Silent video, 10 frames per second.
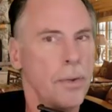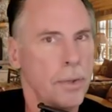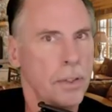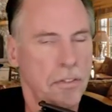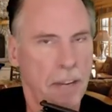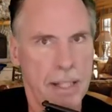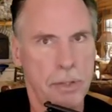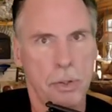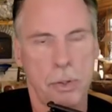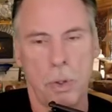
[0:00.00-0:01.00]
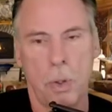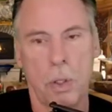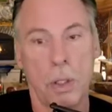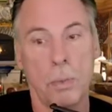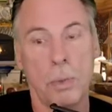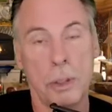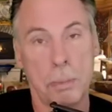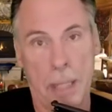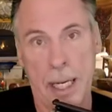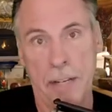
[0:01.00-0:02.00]
the FISA court was
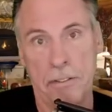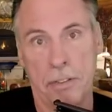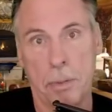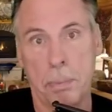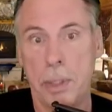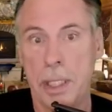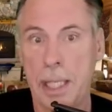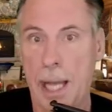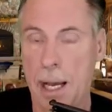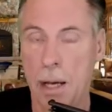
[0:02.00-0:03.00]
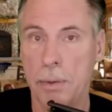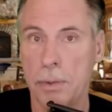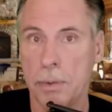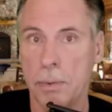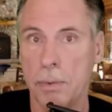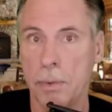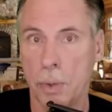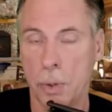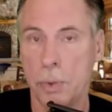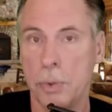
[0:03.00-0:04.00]
blamed for putting out
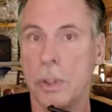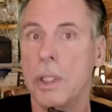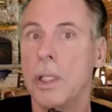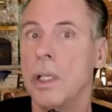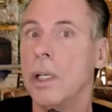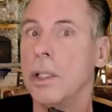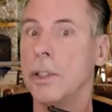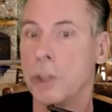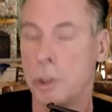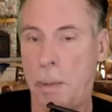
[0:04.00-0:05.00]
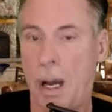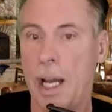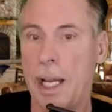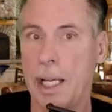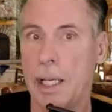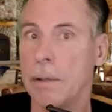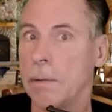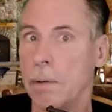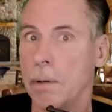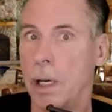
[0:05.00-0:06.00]
those spying
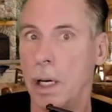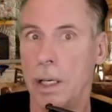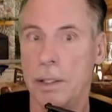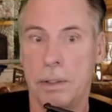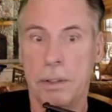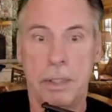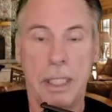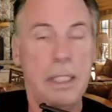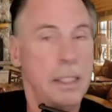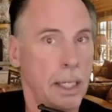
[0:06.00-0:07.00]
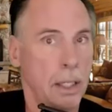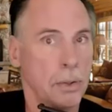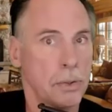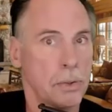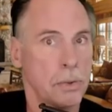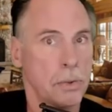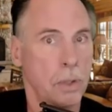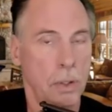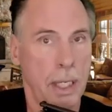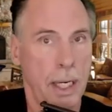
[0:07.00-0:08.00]
details,
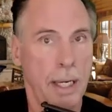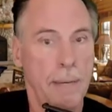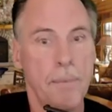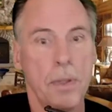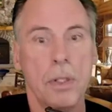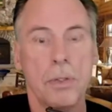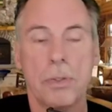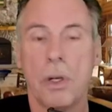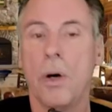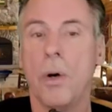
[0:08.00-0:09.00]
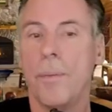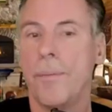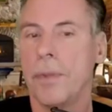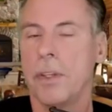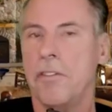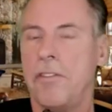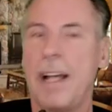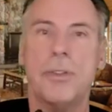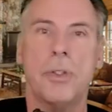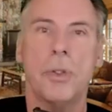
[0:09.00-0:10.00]
okay? So the
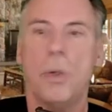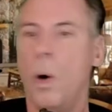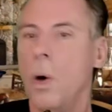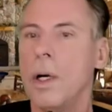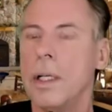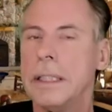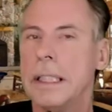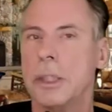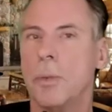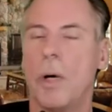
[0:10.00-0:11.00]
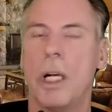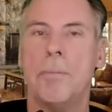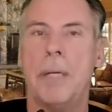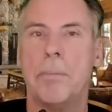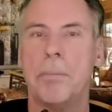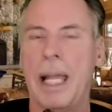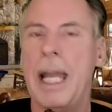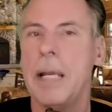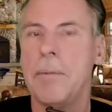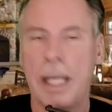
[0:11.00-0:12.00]
FISA court doesn't want to be
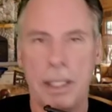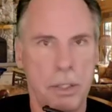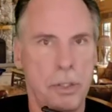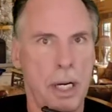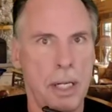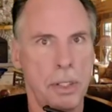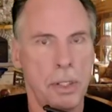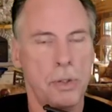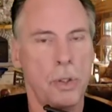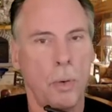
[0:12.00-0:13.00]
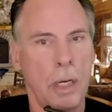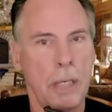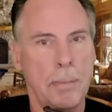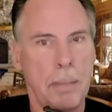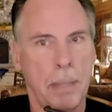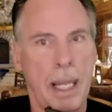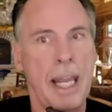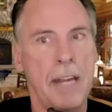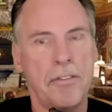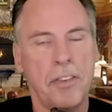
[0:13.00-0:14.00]
blamed, and the judges don't want to be
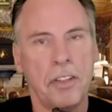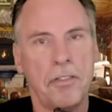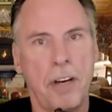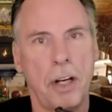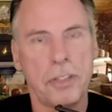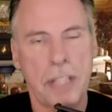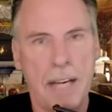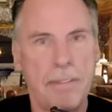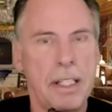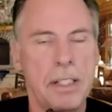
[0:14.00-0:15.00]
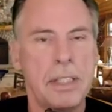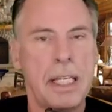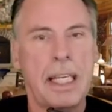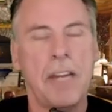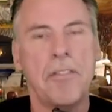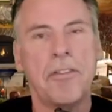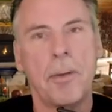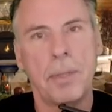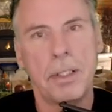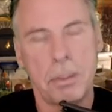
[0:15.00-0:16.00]
blamed for the false evidence that came
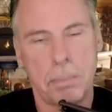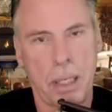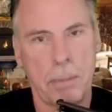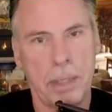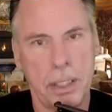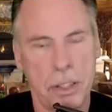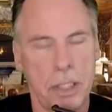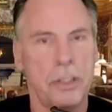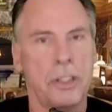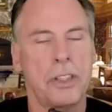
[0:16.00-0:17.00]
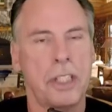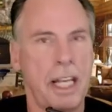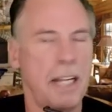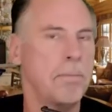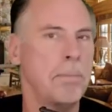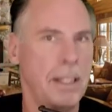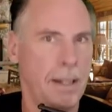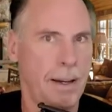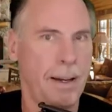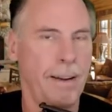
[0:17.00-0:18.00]
from the Department of Justice and
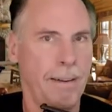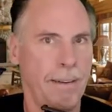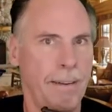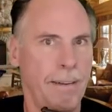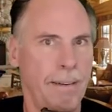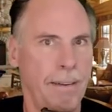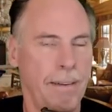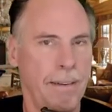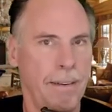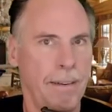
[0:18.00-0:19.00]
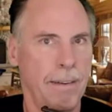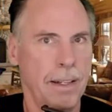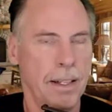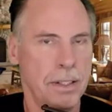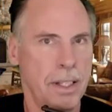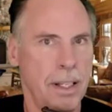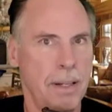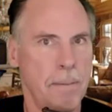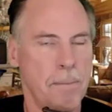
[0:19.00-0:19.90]
FBI. You see?